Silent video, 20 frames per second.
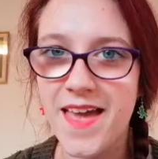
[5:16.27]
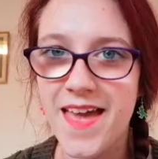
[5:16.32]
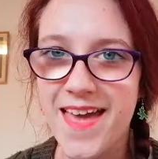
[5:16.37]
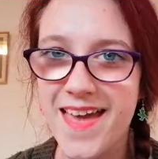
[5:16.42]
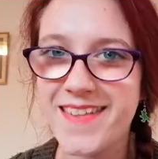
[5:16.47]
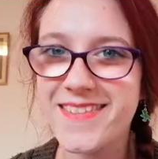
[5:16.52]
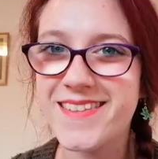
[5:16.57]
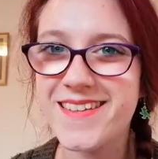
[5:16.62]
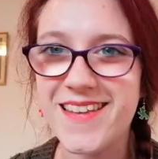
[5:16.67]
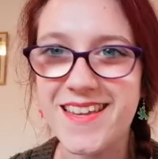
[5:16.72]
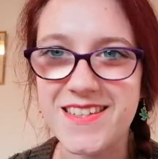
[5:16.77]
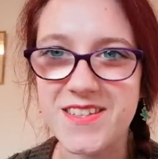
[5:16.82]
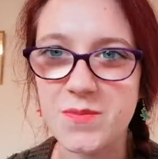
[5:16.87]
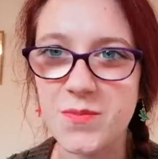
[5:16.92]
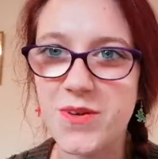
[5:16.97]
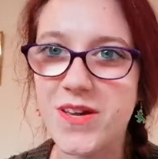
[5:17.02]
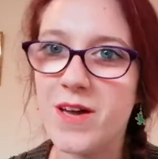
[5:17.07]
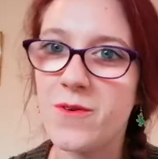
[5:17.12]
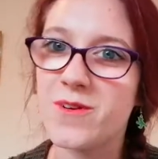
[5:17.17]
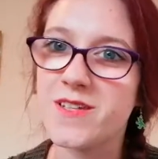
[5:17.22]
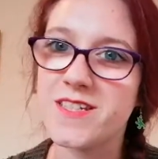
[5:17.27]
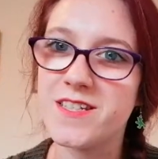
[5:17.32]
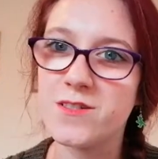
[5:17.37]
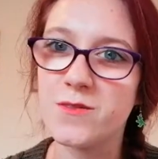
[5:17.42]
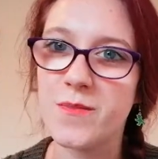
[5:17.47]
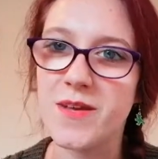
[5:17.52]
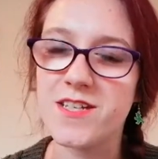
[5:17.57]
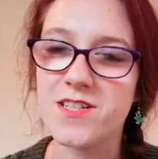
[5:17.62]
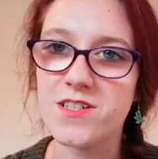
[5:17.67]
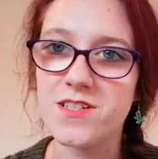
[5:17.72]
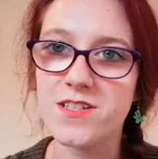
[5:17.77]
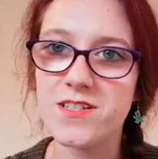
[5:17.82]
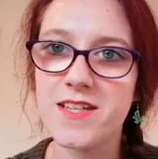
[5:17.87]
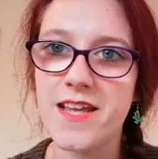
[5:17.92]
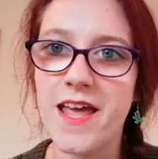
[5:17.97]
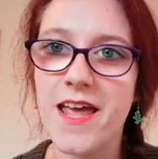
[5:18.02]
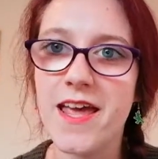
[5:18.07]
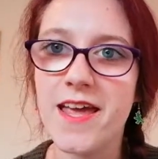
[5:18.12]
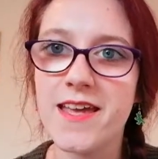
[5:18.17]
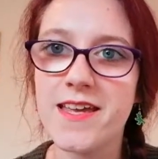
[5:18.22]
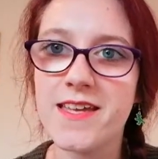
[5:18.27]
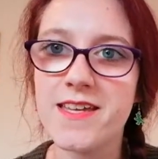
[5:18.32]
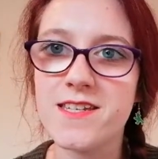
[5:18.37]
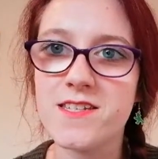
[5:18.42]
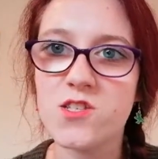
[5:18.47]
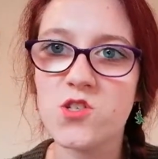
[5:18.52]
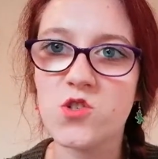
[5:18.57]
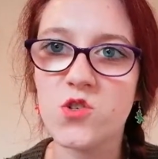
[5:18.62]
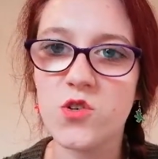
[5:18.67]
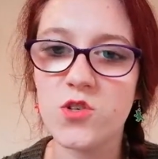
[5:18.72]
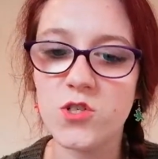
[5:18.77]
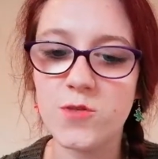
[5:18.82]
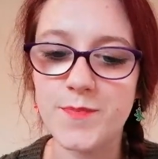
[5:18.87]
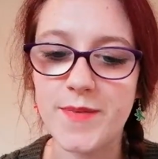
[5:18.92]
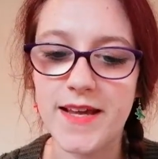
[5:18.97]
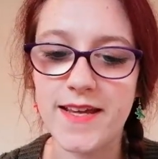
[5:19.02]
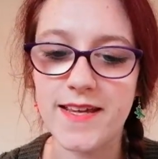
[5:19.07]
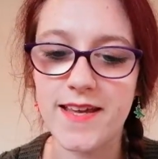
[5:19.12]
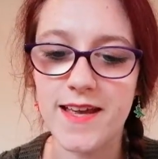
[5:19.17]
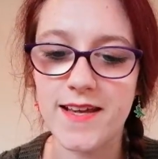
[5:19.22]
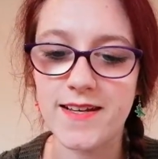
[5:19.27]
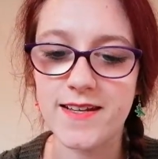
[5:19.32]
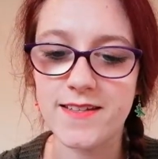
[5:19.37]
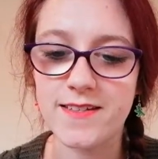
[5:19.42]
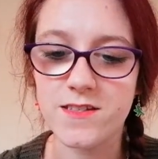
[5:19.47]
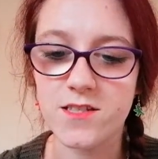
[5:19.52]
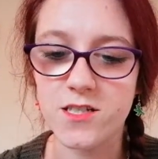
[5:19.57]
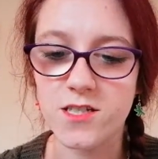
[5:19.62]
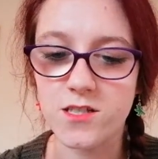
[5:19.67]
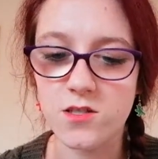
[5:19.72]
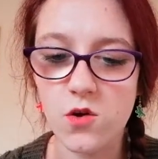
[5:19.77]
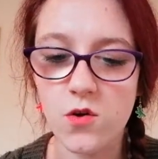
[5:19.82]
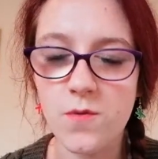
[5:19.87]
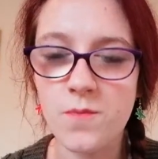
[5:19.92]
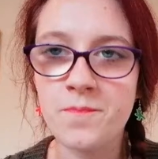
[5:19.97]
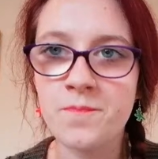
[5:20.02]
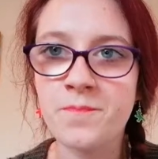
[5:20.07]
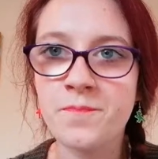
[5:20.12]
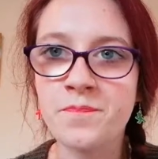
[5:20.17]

And the last book I wanted to mention today is George by Alex Gino